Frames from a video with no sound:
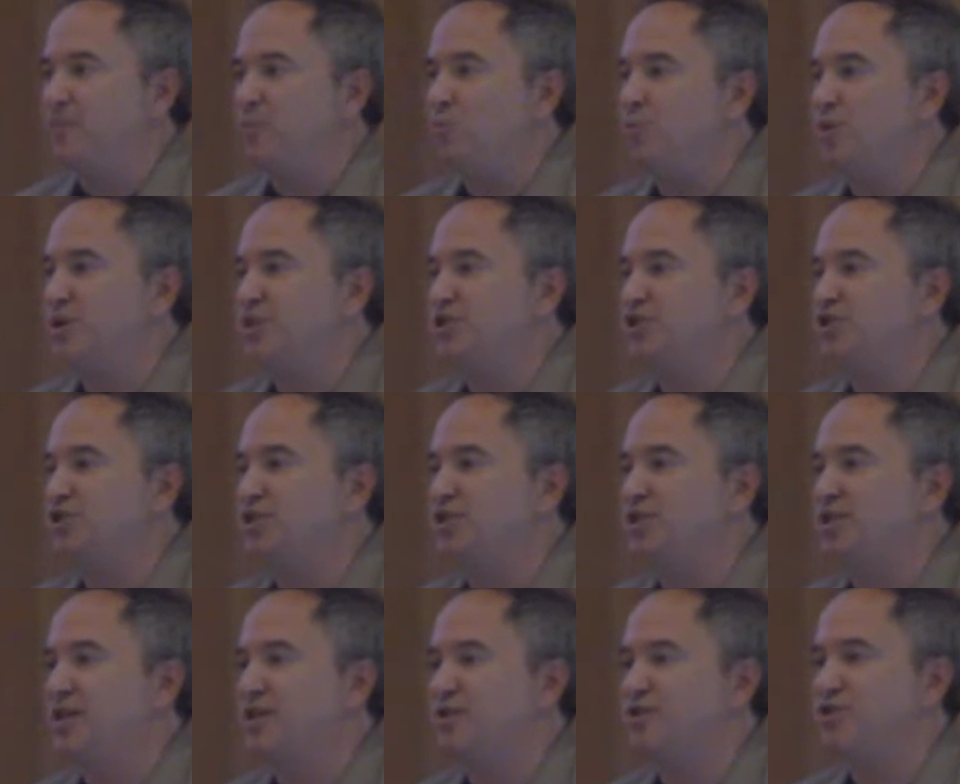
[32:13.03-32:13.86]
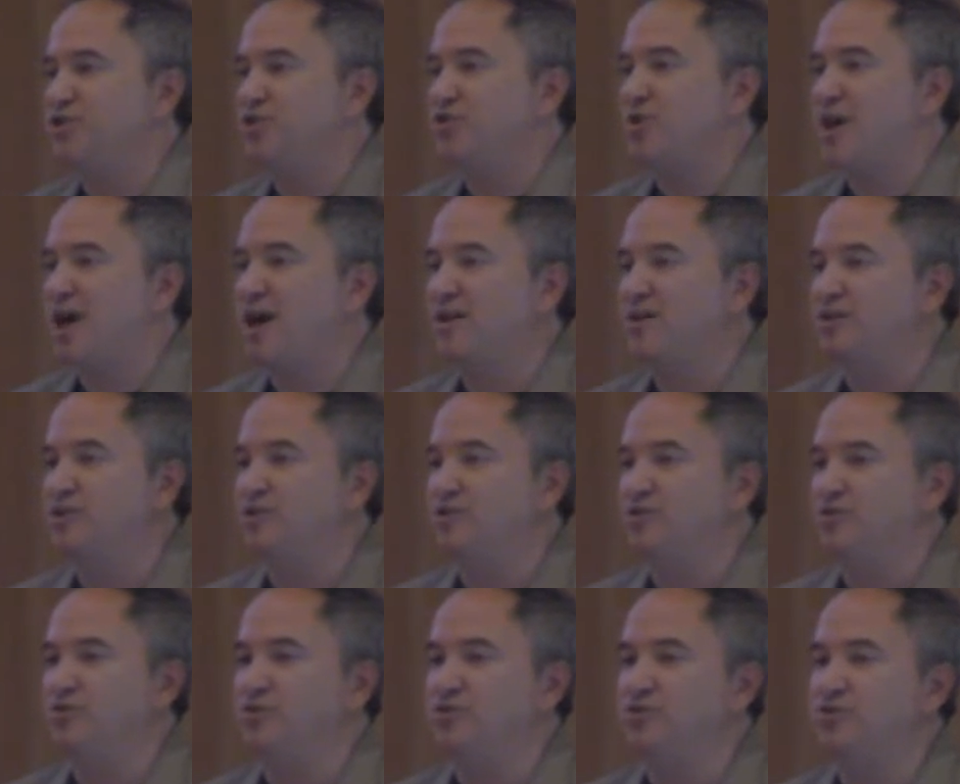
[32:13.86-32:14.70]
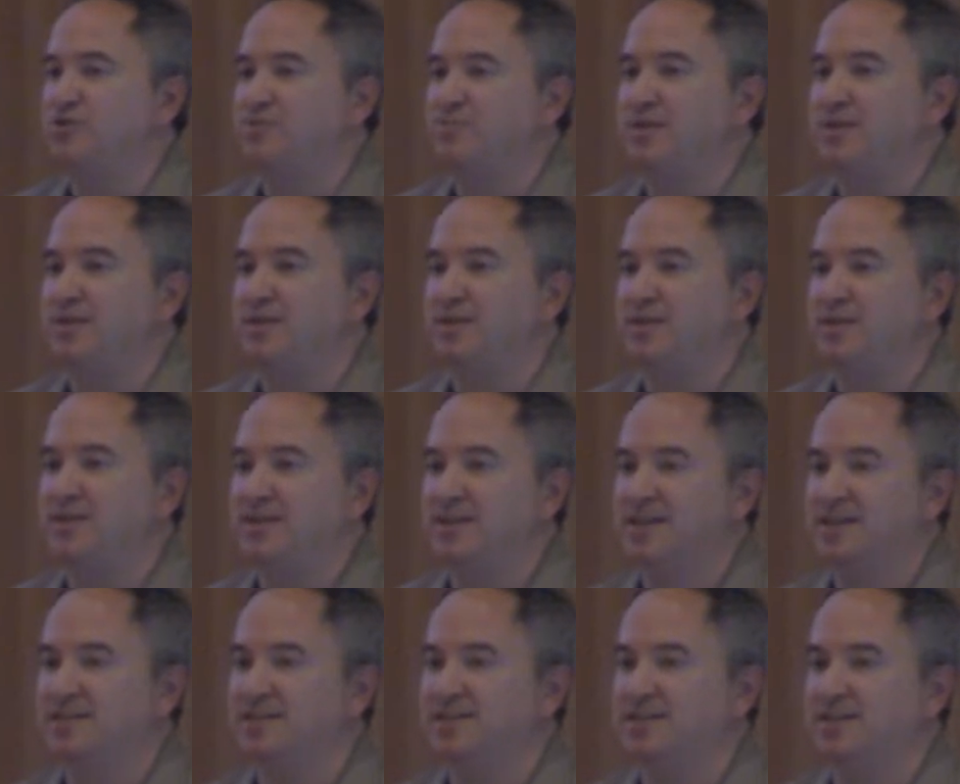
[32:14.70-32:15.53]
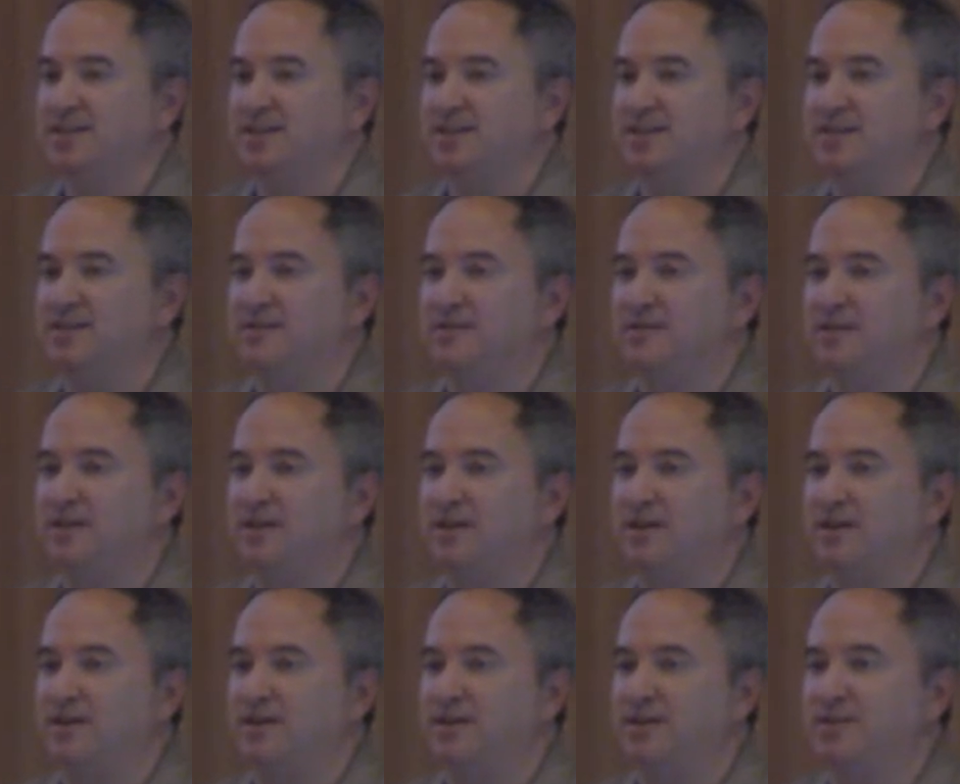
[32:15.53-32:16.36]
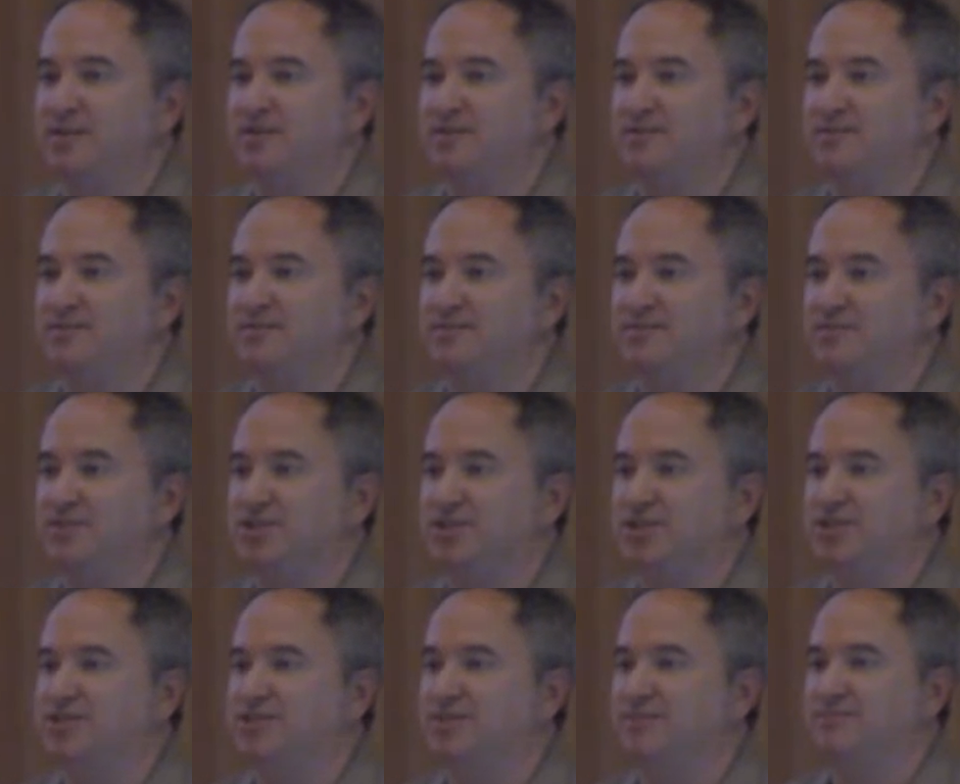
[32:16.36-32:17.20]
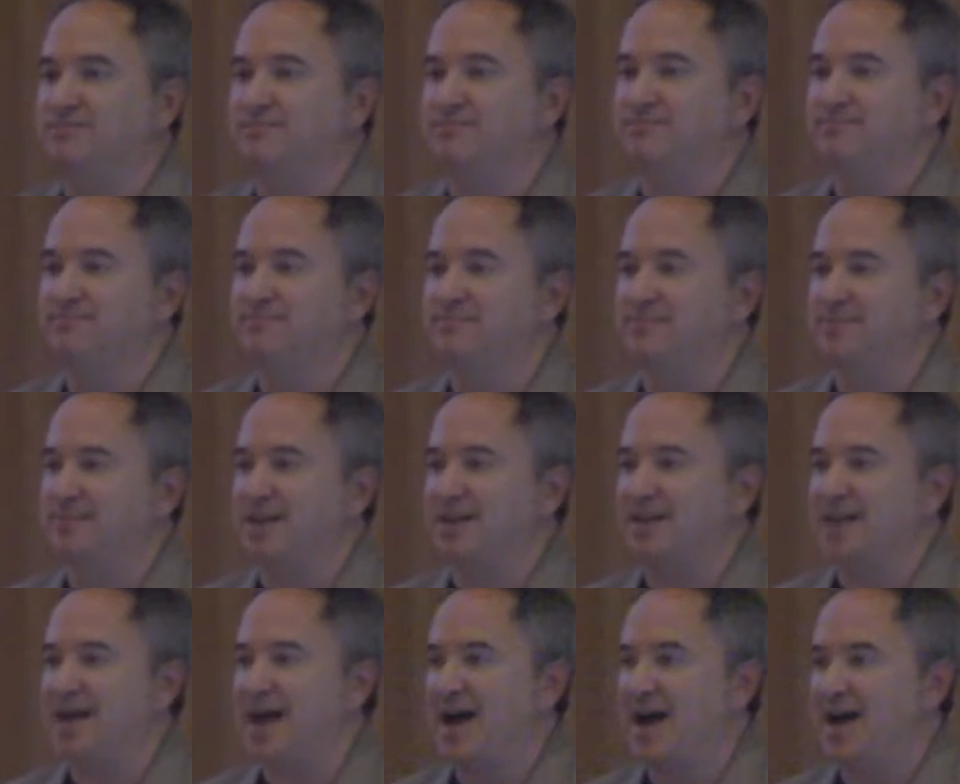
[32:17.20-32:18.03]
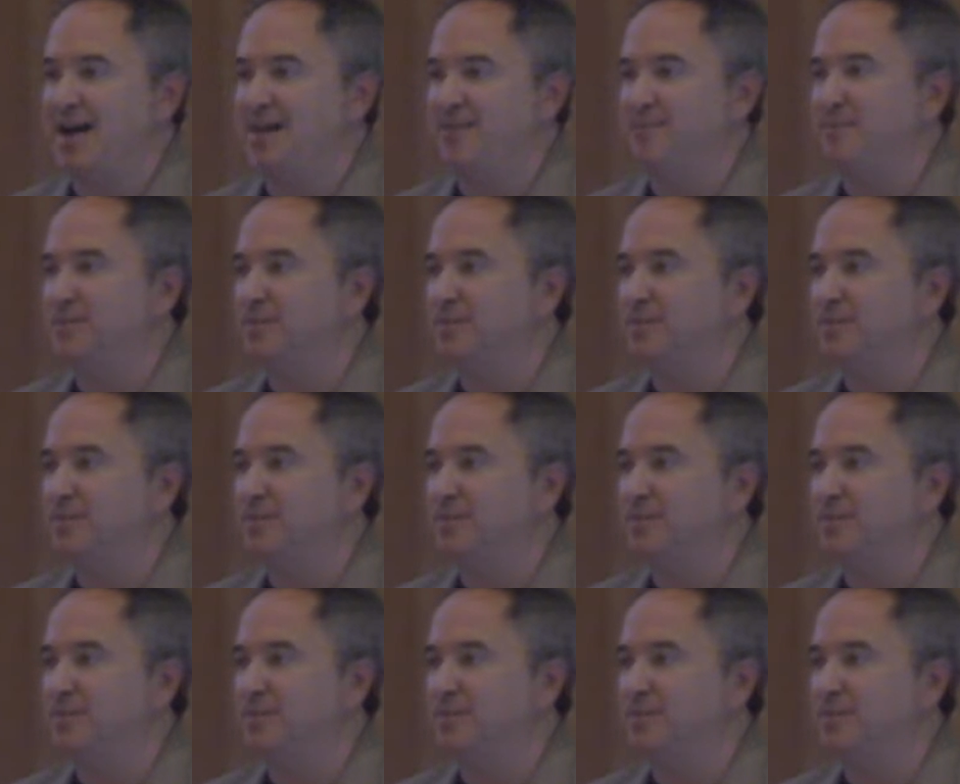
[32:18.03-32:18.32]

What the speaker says: which tells you how to do usability testing on just a dime.